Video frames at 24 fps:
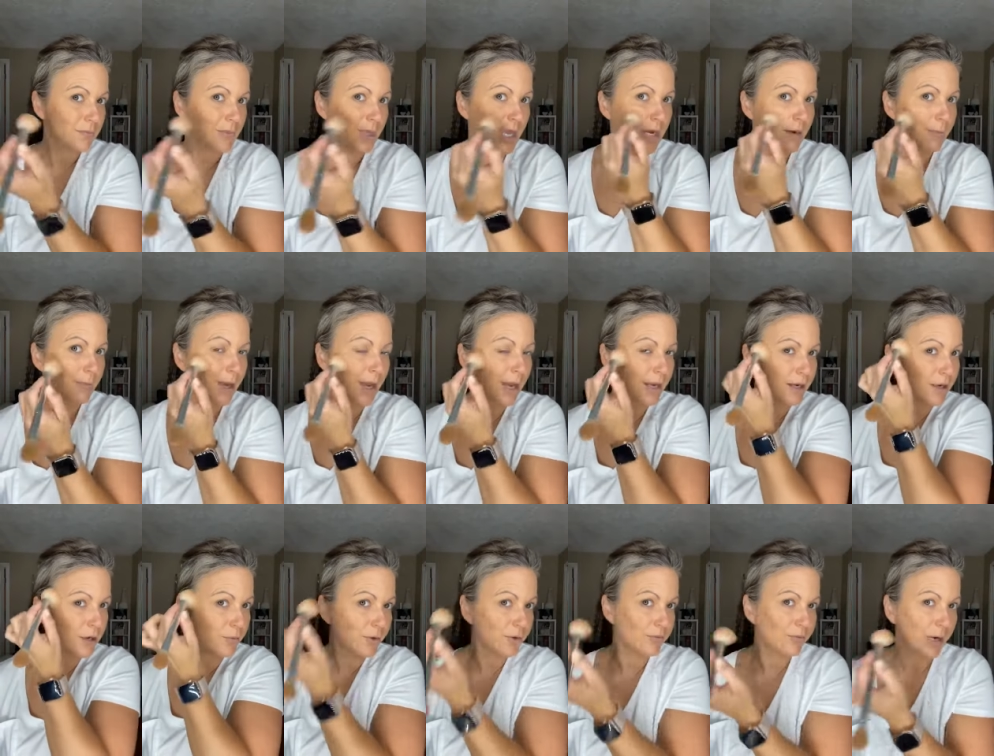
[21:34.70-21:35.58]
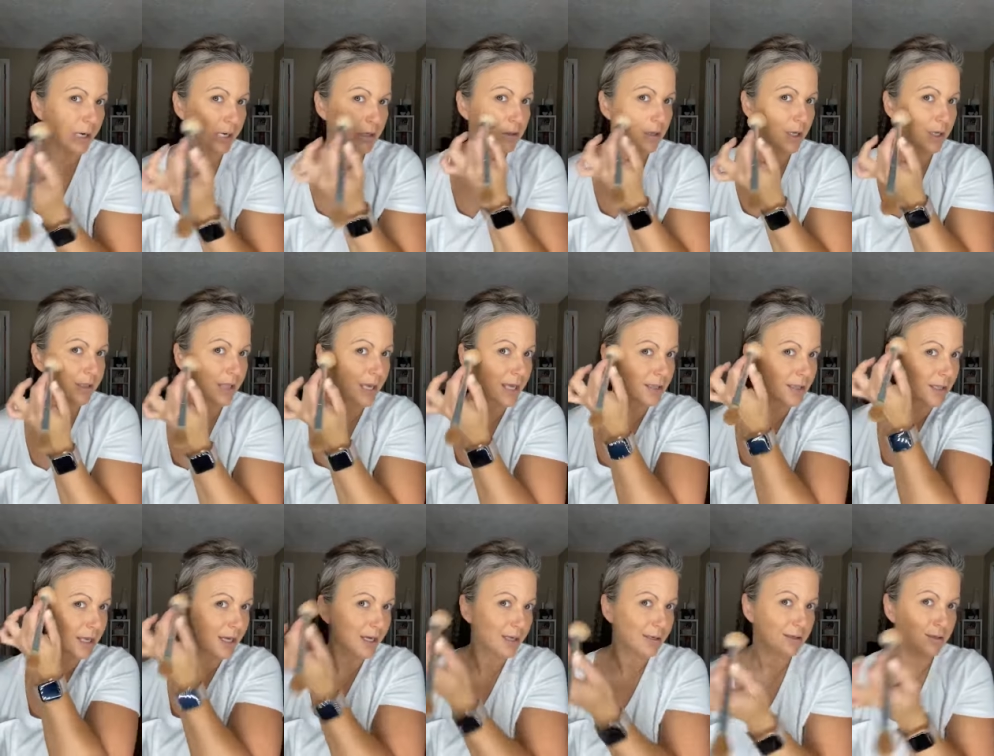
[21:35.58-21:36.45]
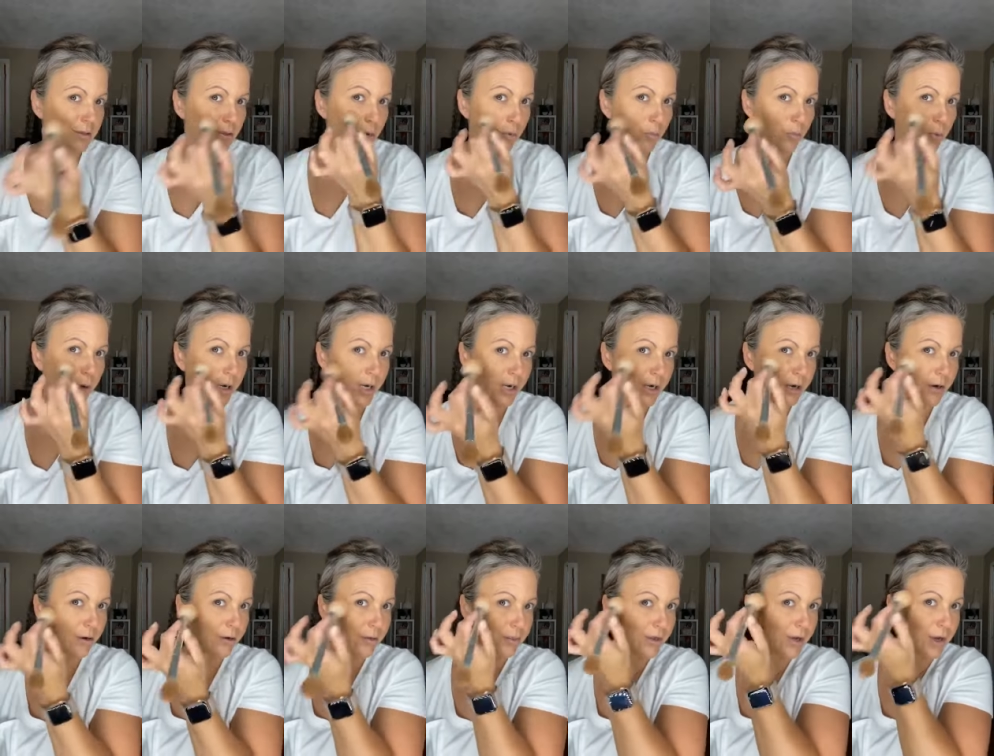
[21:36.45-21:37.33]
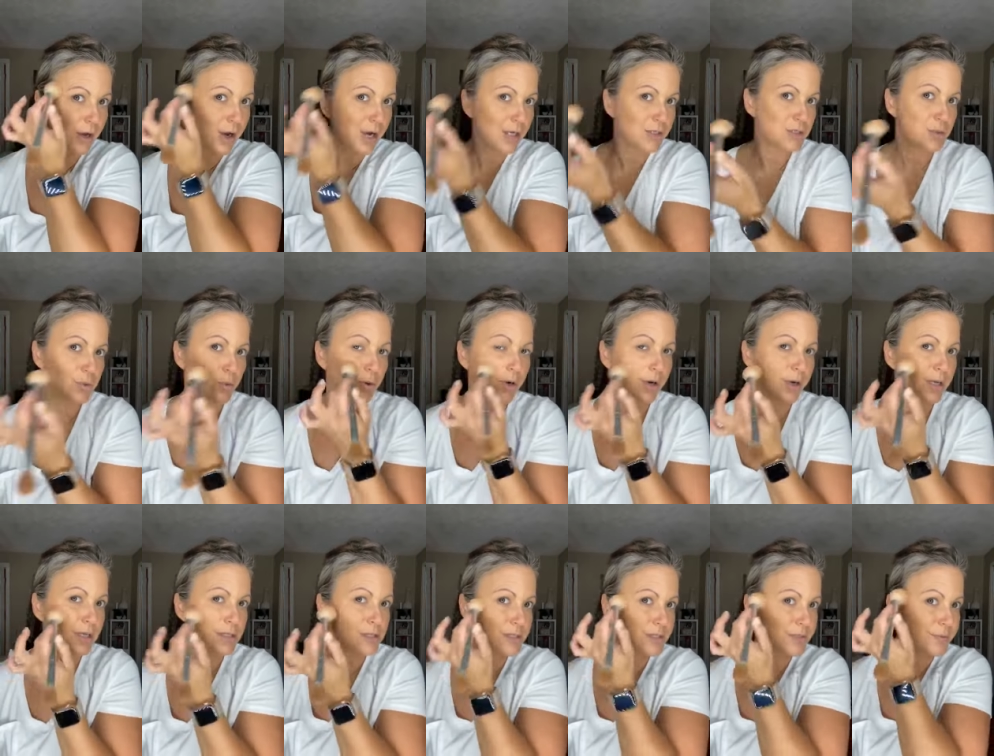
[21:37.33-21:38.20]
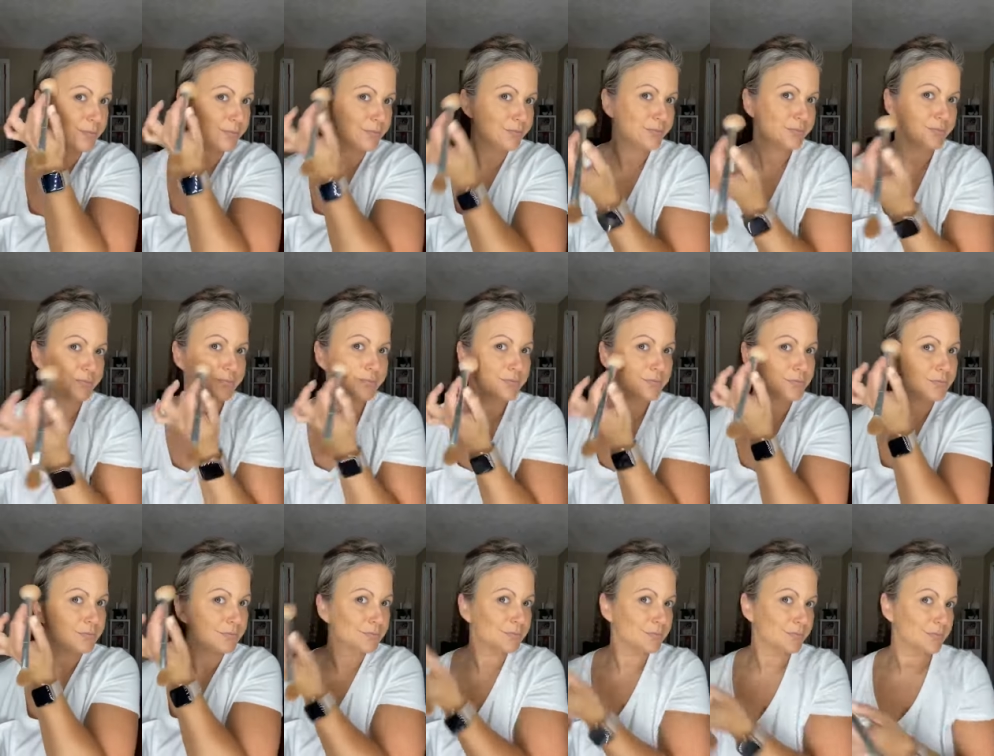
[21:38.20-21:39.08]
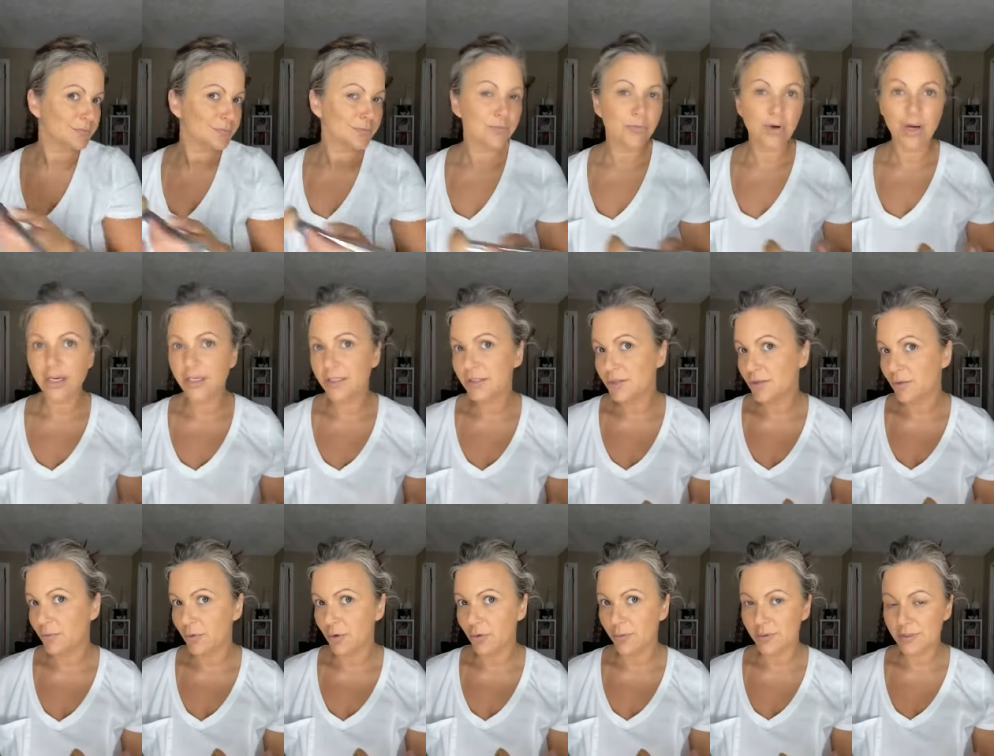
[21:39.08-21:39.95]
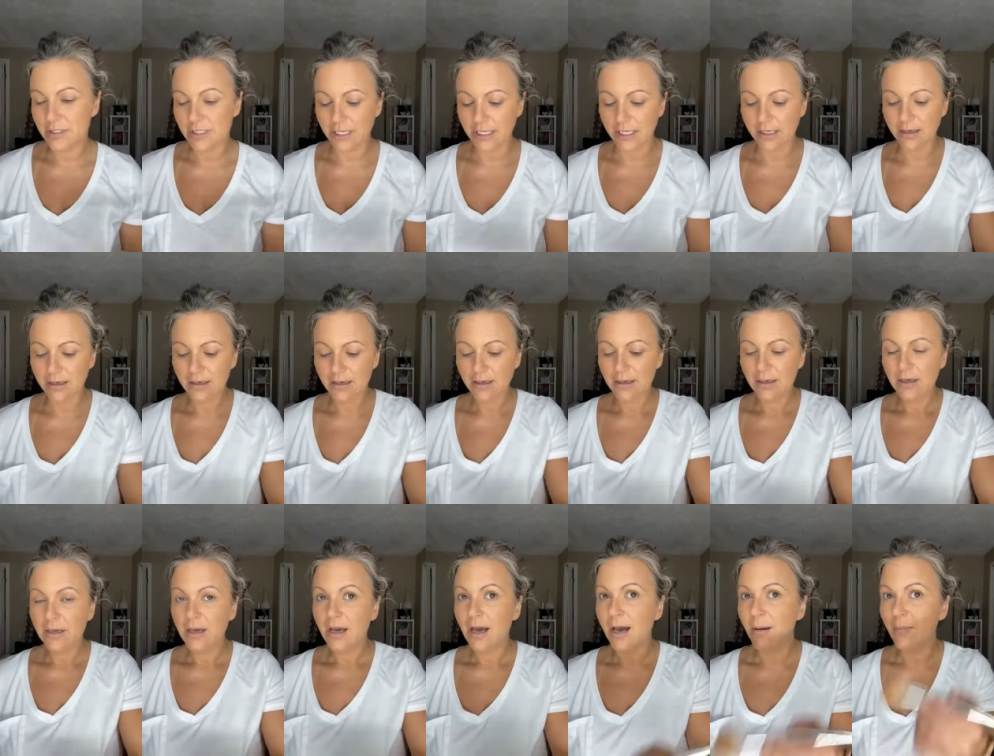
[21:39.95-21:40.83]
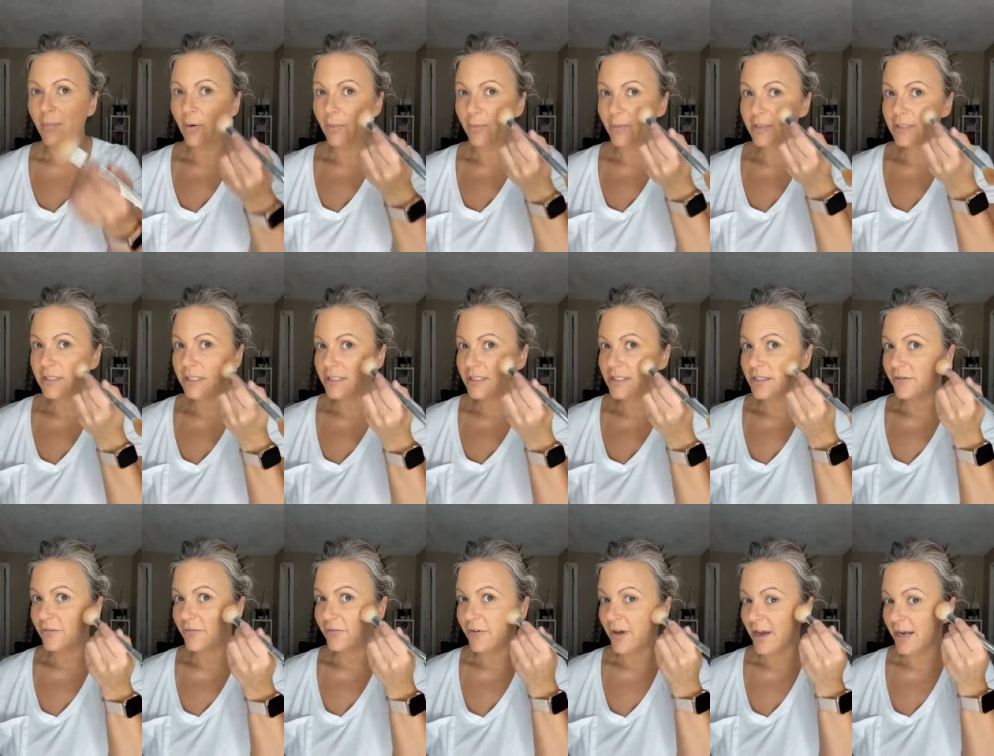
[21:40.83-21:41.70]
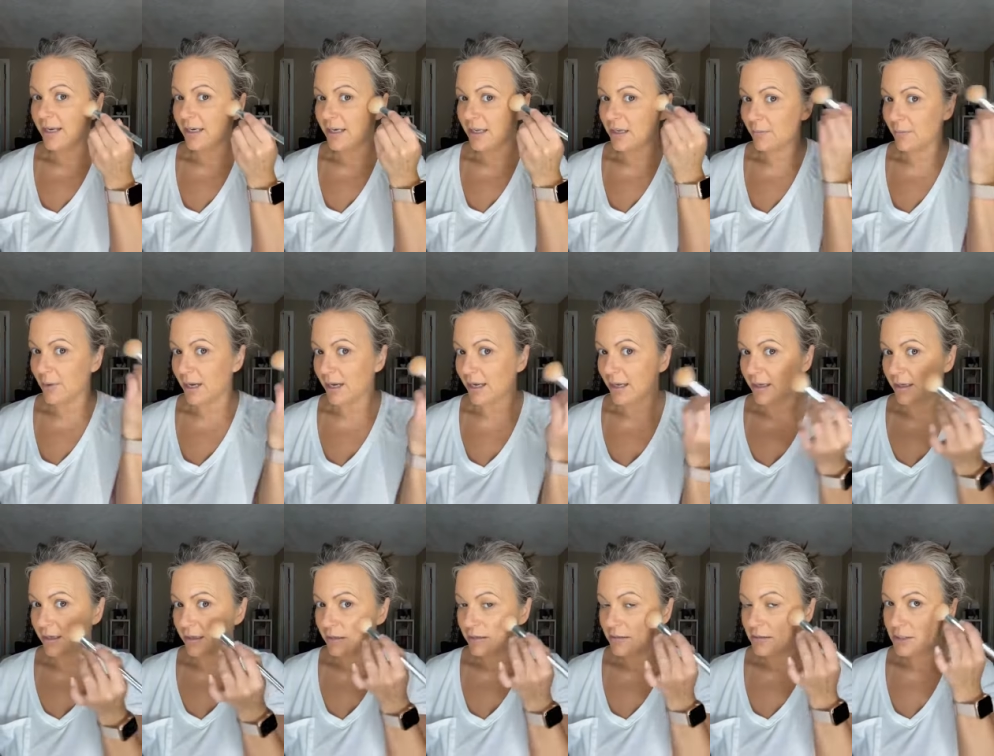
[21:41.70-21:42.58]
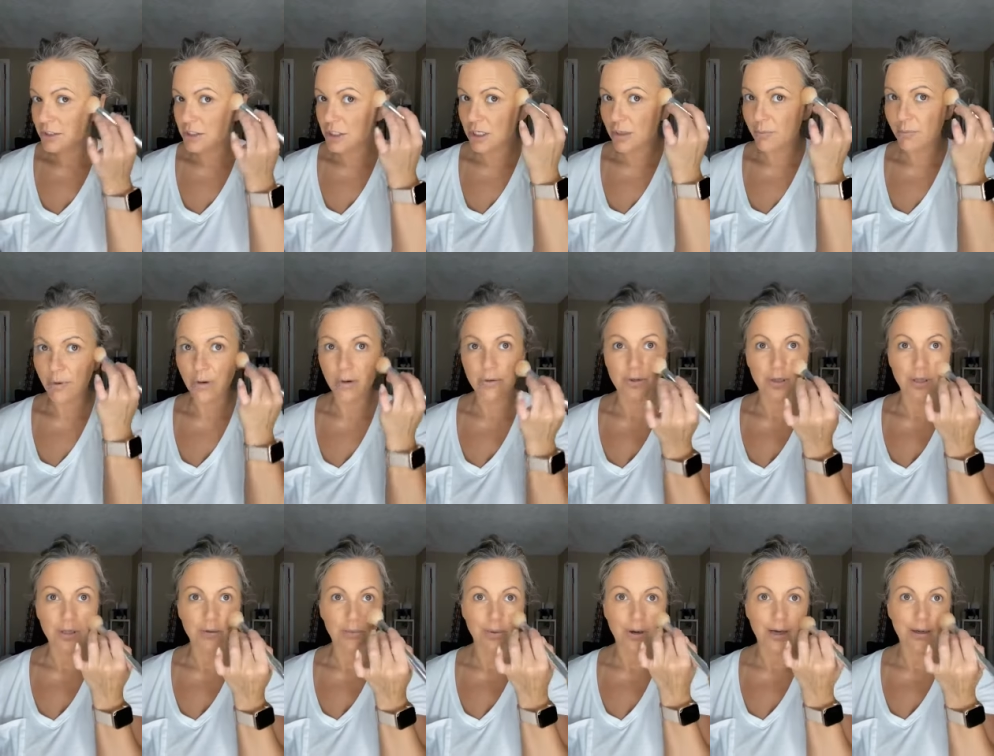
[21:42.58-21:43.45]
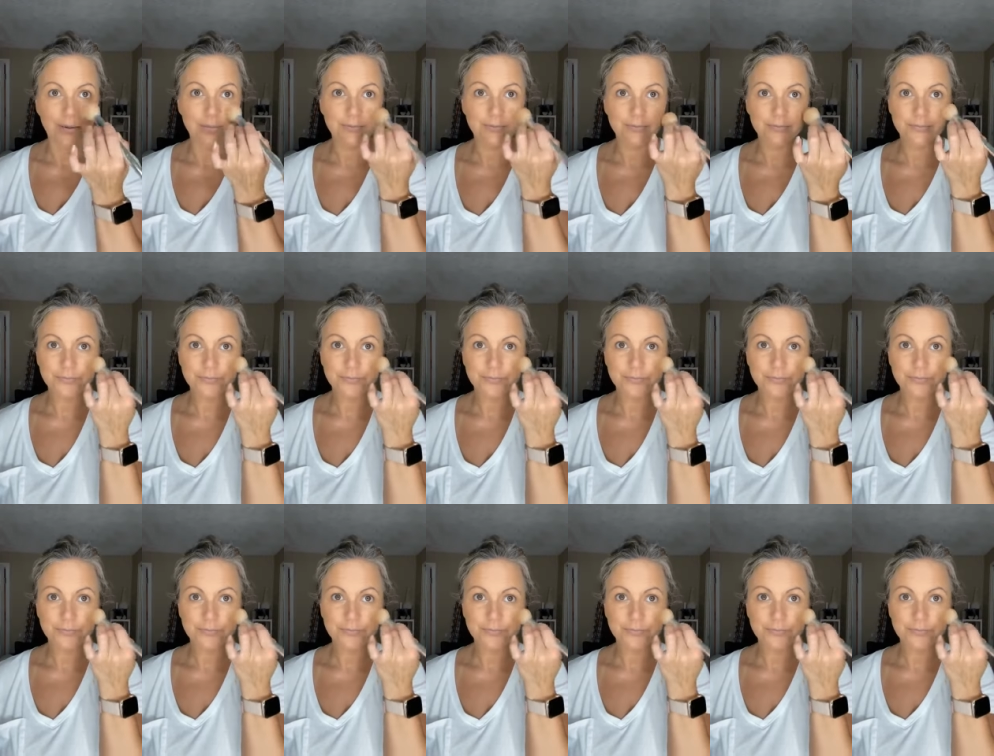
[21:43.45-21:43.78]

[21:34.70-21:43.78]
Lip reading: And I'm kind of going right along that line where the contour is, right? So I'm almost like defining my cheekbone in a way.